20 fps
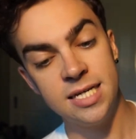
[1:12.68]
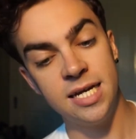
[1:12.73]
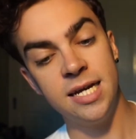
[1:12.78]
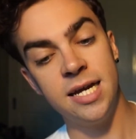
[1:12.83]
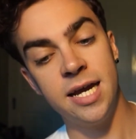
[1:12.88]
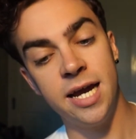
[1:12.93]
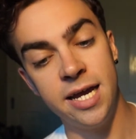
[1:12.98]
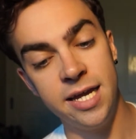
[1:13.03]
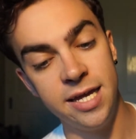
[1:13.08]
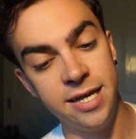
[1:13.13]

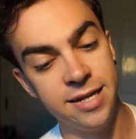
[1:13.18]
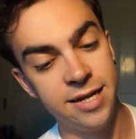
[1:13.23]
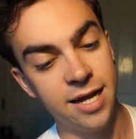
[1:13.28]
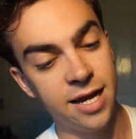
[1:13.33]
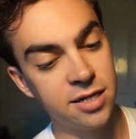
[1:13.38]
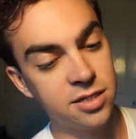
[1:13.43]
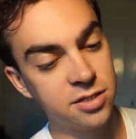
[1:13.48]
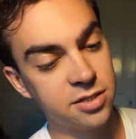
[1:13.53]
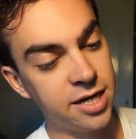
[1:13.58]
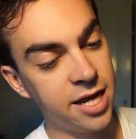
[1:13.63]
10K in
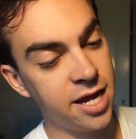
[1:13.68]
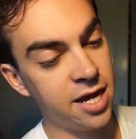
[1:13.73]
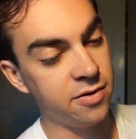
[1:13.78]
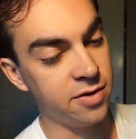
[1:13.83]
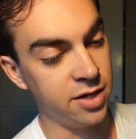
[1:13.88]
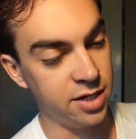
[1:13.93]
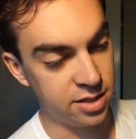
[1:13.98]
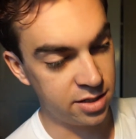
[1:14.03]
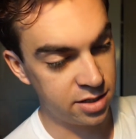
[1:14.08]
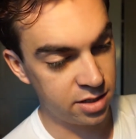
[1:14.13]
under an
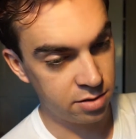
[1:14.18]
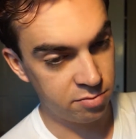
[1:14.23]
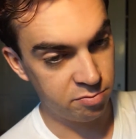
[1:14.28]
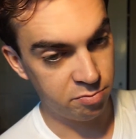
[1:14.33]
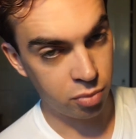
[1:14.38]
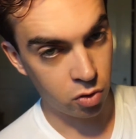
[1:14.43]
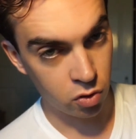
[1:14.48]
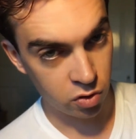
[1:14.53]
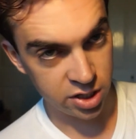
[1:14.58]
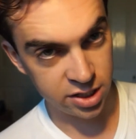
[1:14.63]
hour.
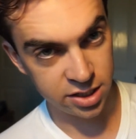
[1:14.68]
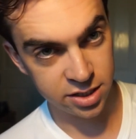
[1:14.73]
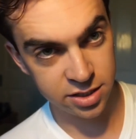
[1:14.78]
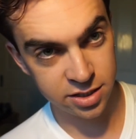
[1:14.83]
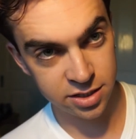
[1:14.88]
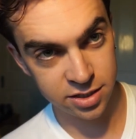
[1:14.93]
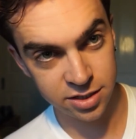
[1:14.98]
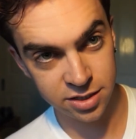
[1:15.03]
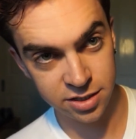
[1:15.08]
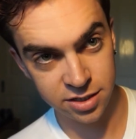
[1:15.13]
Point.
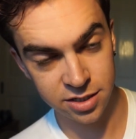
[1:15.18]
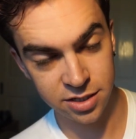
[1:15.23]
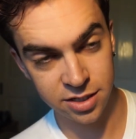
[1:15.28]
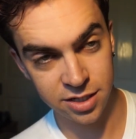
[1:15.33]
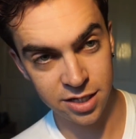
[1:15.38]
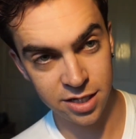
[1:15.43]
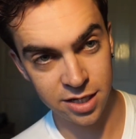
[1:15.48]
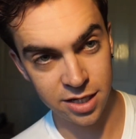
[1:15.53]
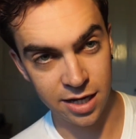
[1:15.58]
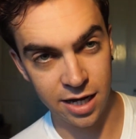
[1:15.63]

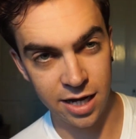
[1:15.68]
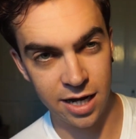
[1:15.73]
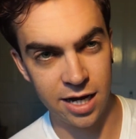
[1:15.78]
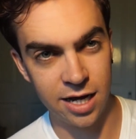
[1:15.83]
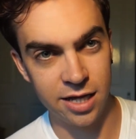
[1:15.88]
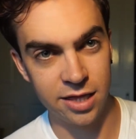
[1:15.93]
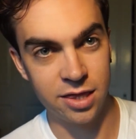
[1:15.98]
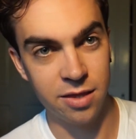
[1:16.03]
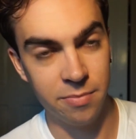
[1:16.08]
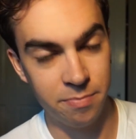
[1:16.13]

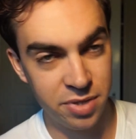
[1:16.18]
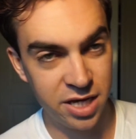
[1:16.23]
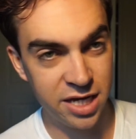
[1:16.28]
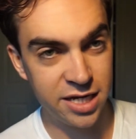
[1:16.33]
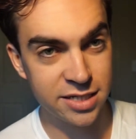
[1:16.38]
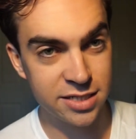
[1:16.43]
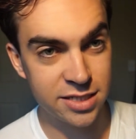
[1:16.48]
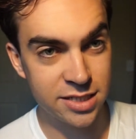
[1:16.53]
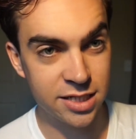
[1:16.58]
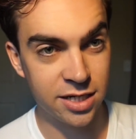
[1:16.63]
The
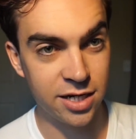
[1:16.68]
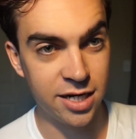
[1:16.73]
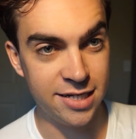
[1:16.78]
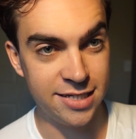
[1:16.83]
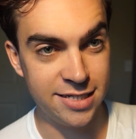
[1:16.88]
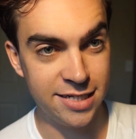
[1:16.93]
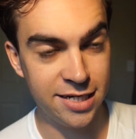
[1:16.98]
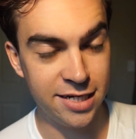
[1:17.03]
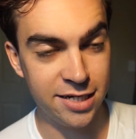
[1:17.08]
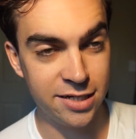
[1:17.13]
biggest I
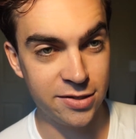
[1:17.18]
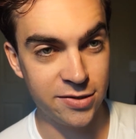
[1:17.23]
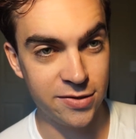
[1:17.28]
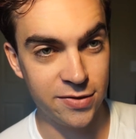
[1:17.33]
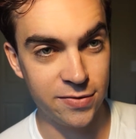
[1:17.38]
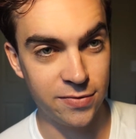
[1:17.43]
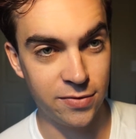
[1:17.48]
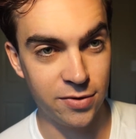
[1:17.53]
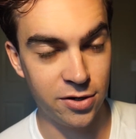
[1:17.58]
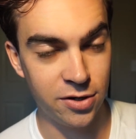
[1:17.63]
did
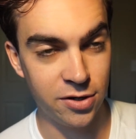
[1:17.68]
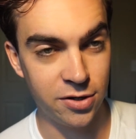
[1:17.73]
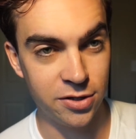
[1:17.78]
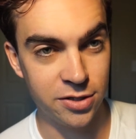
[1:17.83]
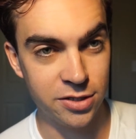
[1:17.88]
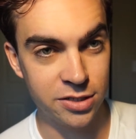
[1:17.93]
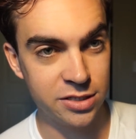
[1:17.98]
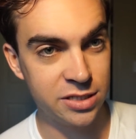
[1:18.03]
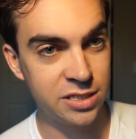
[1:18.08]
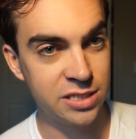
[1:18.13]

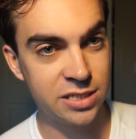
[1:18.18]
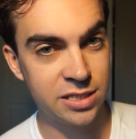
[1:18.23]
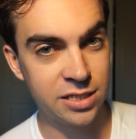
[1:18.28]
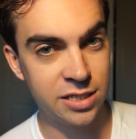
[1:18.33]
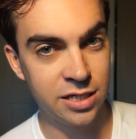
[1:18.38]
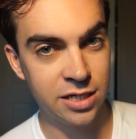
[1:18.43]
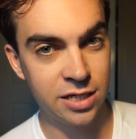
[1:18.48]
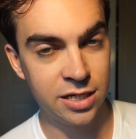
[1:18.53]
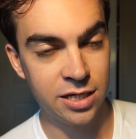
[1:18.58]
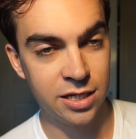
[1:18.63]
was
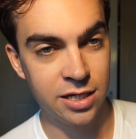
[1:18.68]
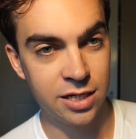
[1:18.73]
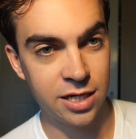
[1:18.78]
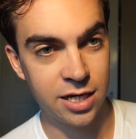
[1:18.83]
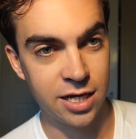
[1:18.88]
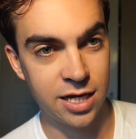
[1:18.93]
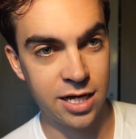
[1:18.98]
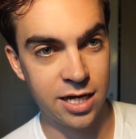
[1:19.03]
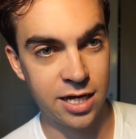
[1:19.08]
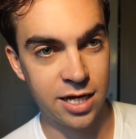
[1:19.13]

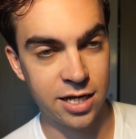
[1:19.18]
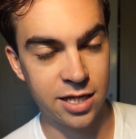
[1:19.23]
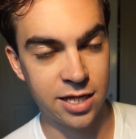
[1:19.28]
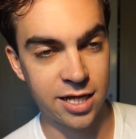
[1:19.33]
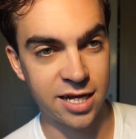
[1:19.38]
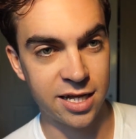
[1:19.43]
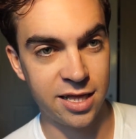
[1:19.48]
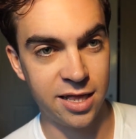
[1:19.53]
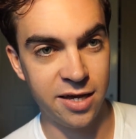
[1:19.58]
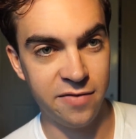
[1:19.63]

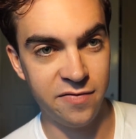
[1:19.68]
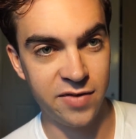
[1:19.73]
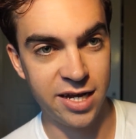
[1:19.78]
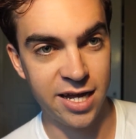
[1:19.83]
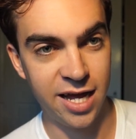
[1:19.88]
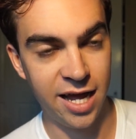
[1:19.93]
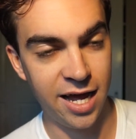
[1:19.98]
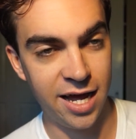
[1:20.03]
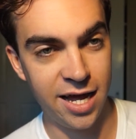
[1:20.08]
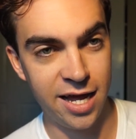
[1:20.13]
like
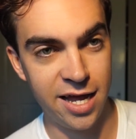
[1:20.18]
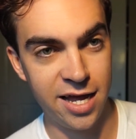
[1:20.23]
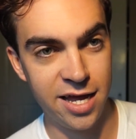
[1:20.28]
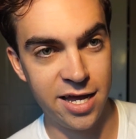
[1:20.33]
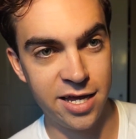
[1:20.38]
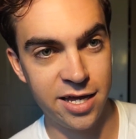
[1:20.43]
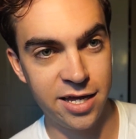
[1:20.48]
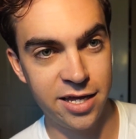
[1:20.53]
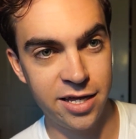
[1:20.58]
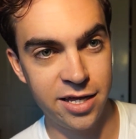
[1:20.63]

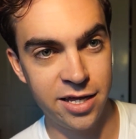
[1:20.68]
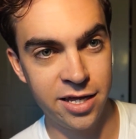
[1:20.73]
11K